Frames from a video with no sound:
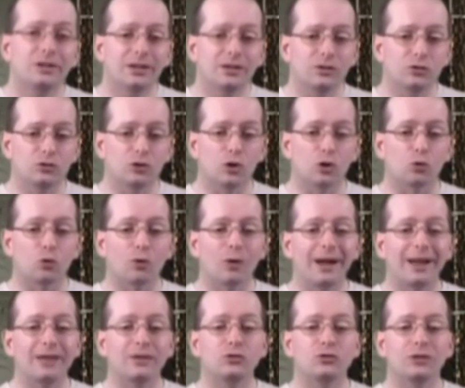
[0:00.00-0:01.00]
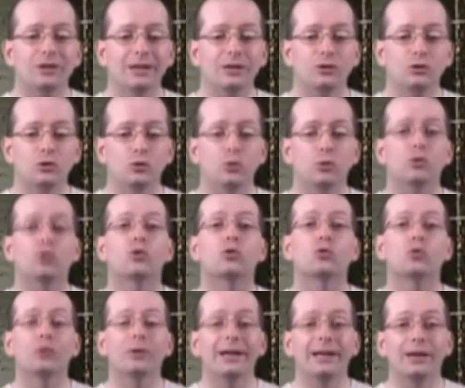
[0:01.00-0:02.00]
is arranged into
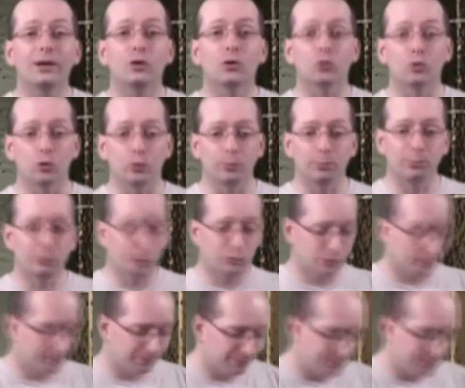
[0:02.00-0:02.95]
3 groups